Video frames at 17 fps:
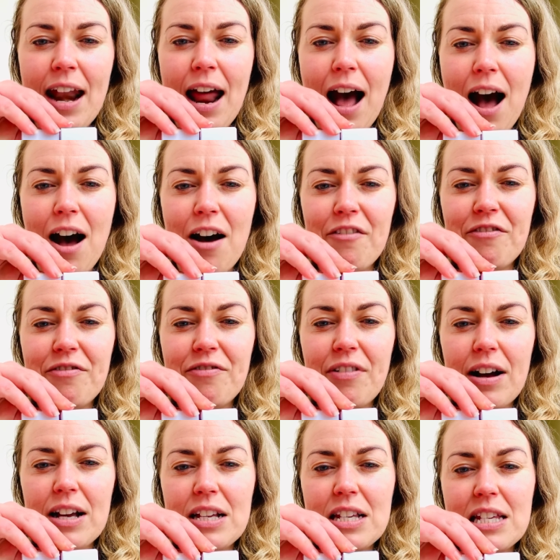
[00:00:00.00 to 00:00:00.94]
have
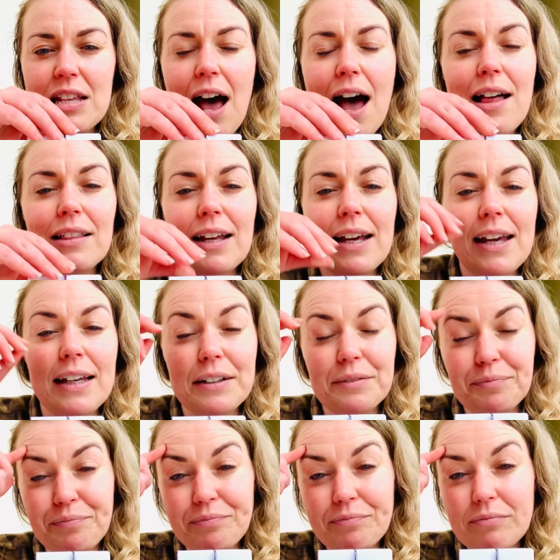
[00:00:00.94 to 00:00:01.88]

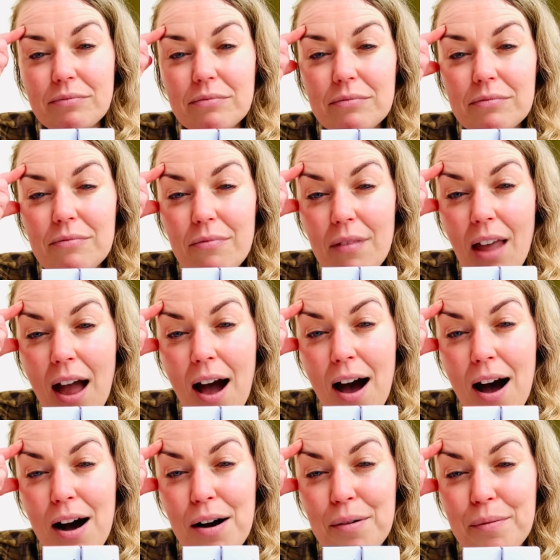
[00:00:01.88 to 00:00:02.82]
slightly
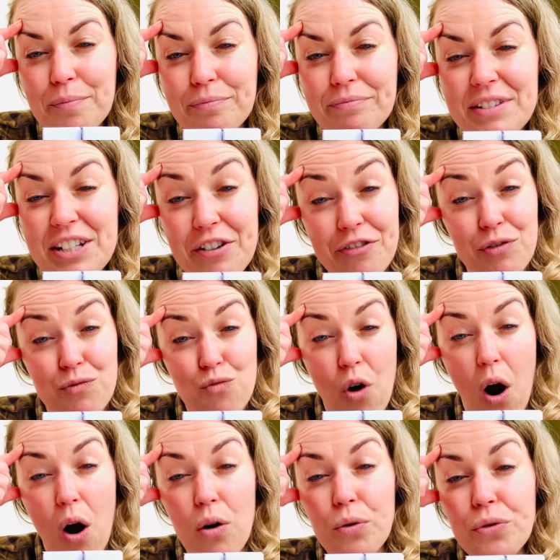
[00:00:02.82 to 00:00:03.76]
different
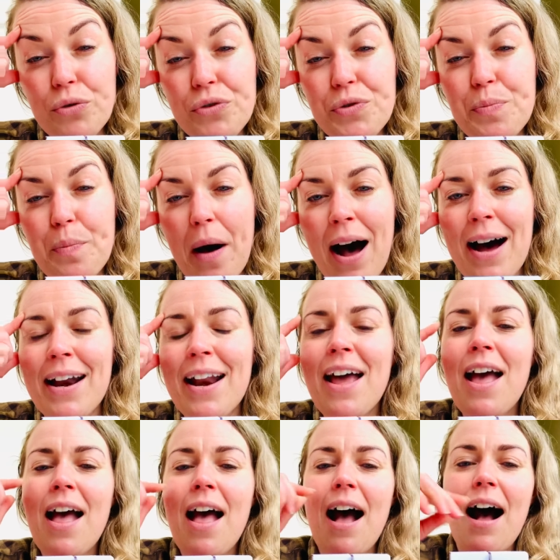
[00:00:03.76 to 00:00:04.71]
roles, but
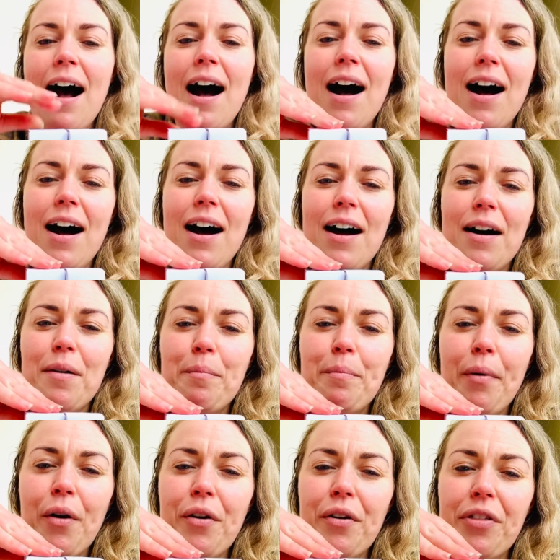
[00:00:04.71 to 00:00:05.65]

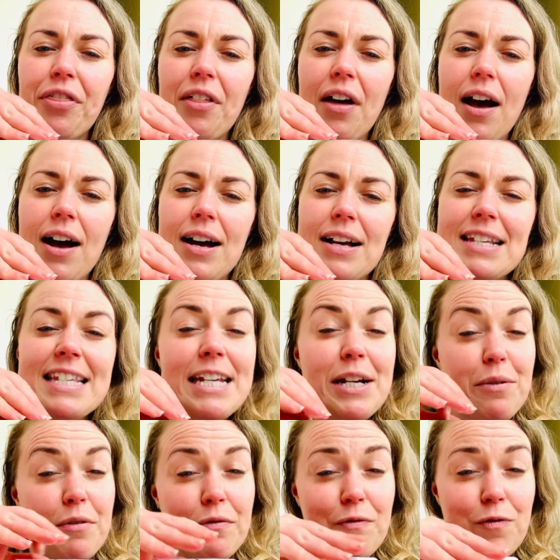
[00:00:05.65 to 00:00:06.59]
both are
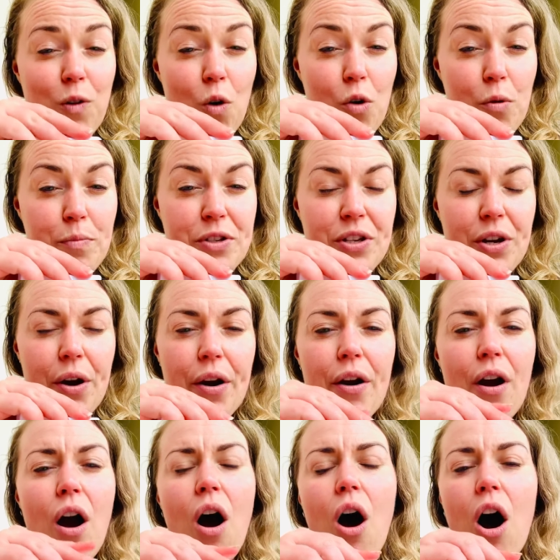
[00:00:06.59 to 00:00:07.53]
serum forms.
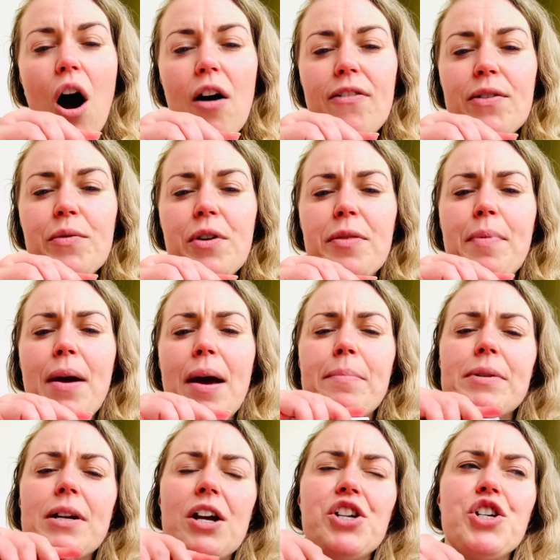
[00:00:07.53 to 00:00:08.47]
So often with
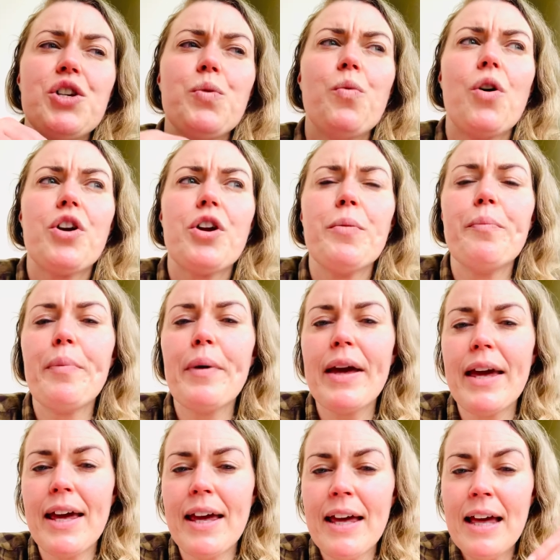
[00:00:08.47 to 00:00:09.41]
peptides, you want to
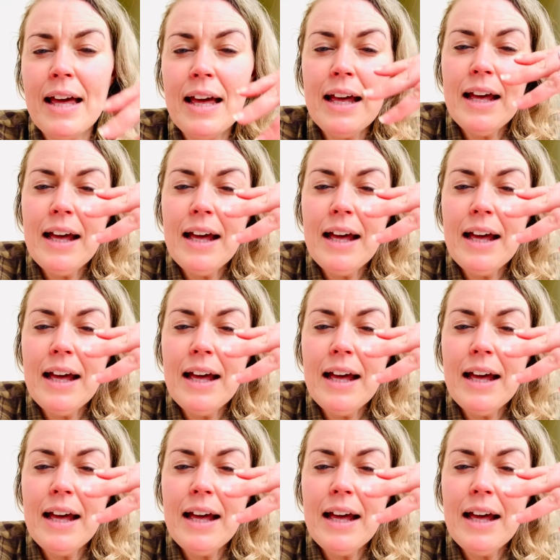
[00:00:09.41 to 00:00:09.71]
be